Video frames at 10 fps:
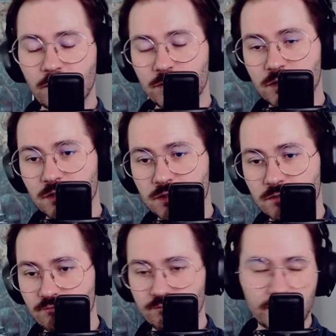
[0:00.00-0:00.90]
which is
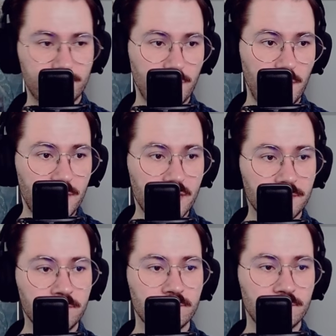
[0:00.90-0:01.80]
the premier
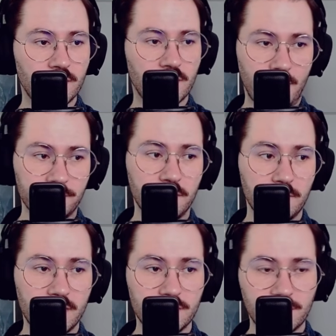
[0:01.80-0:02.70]
counter
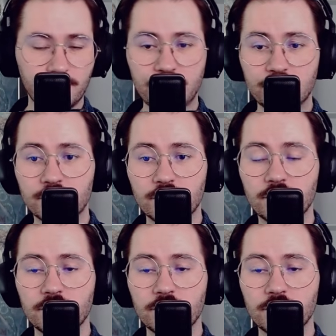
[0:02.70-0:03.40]
magic piece in